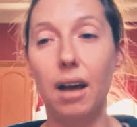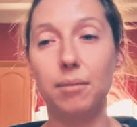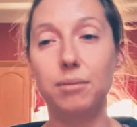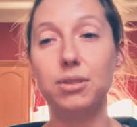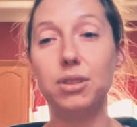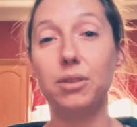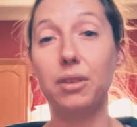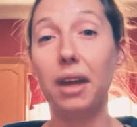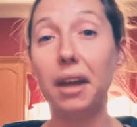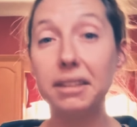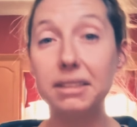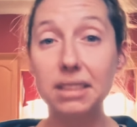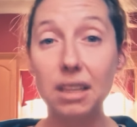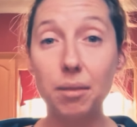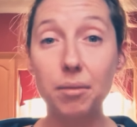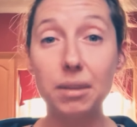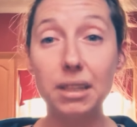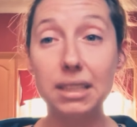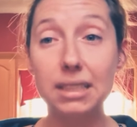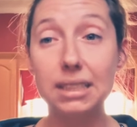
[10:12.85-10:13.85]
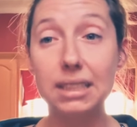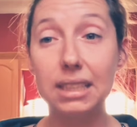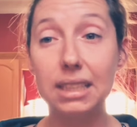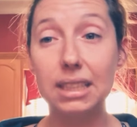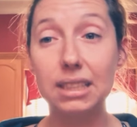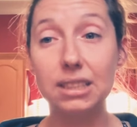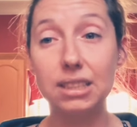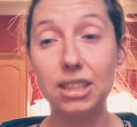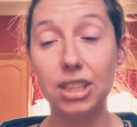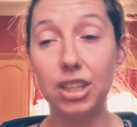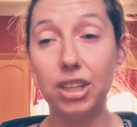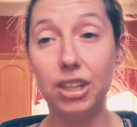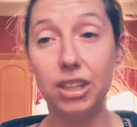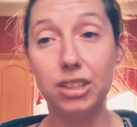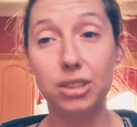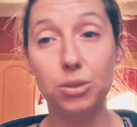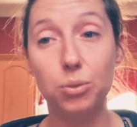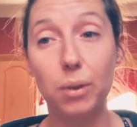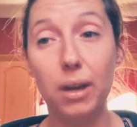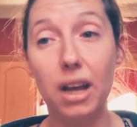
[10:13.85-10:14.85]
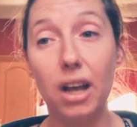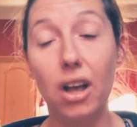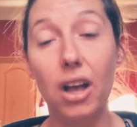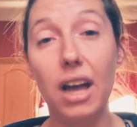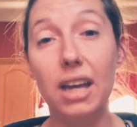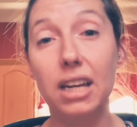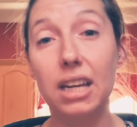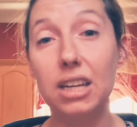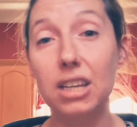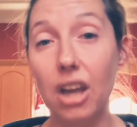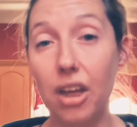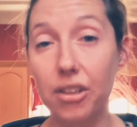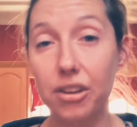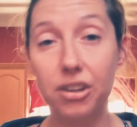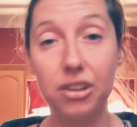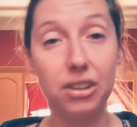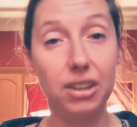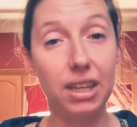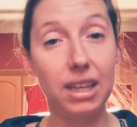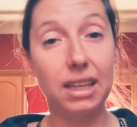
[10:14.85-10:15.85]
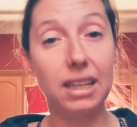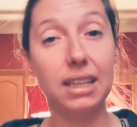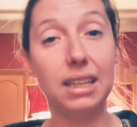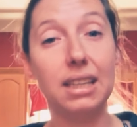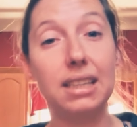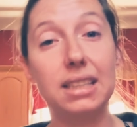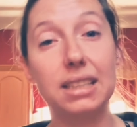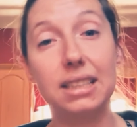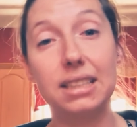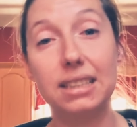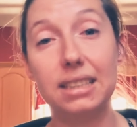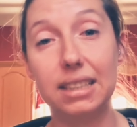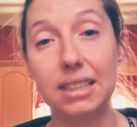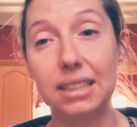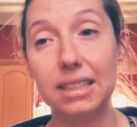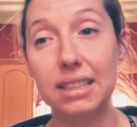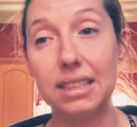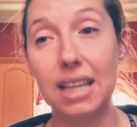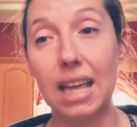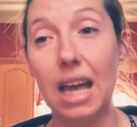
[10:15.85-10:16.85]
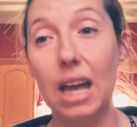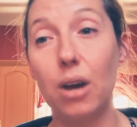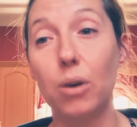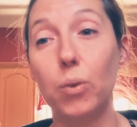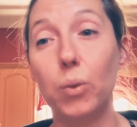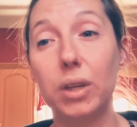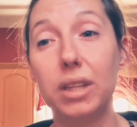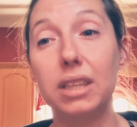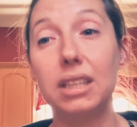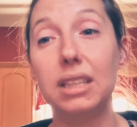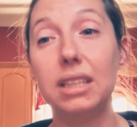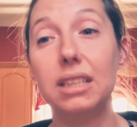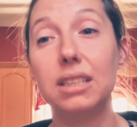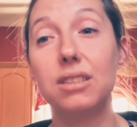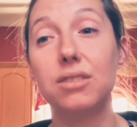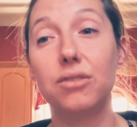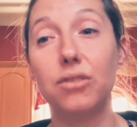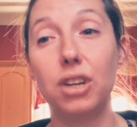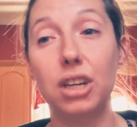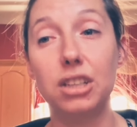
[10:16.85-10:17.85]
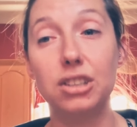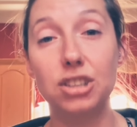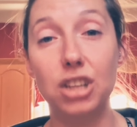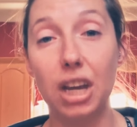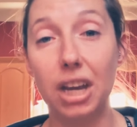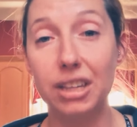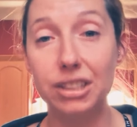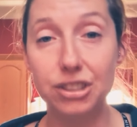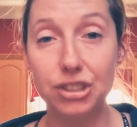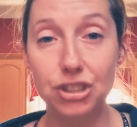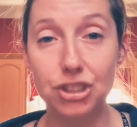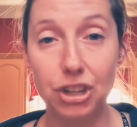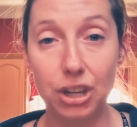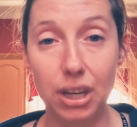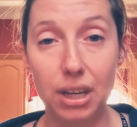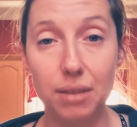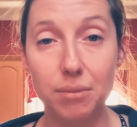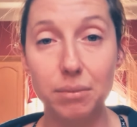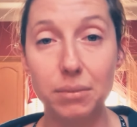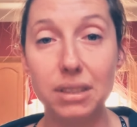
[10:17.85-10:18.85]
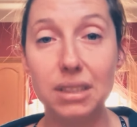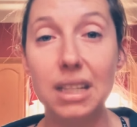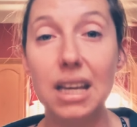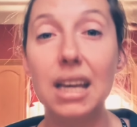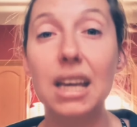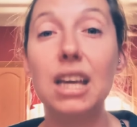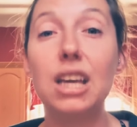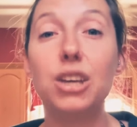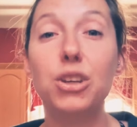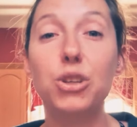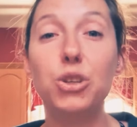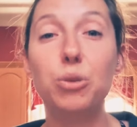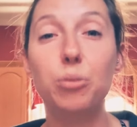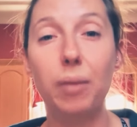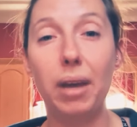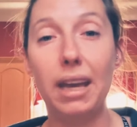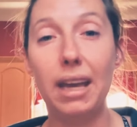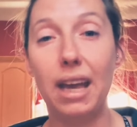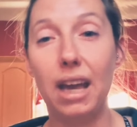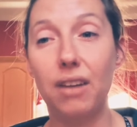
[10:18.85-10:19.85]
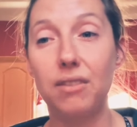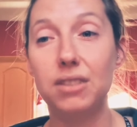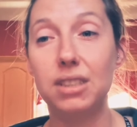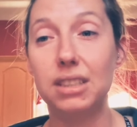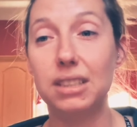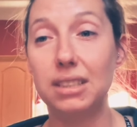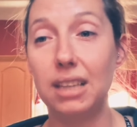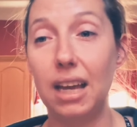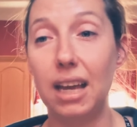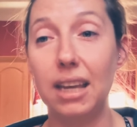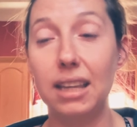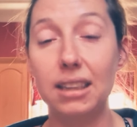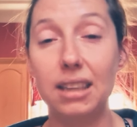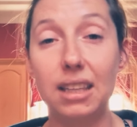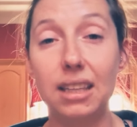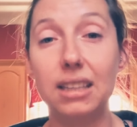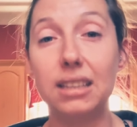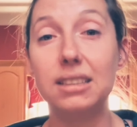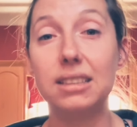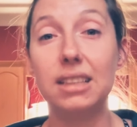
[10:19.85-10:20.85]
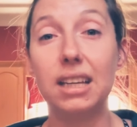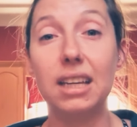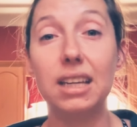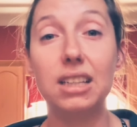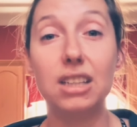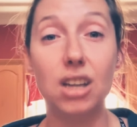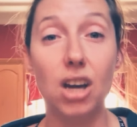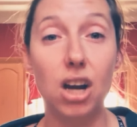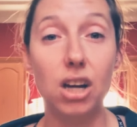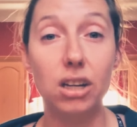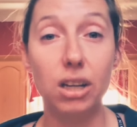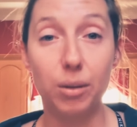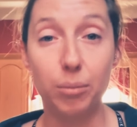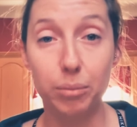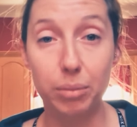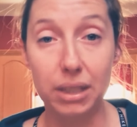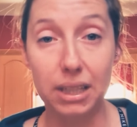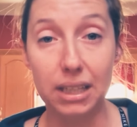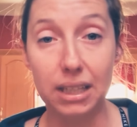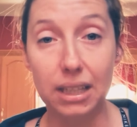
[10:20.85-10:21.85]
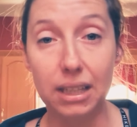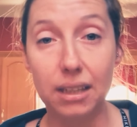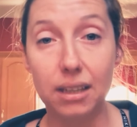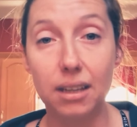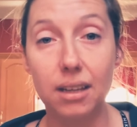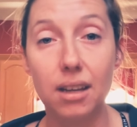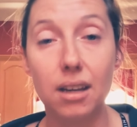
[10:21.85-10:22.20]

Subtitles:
So that's something to consider as well. And another thing is that with these franchise gyms, you may have to sign things like non-compete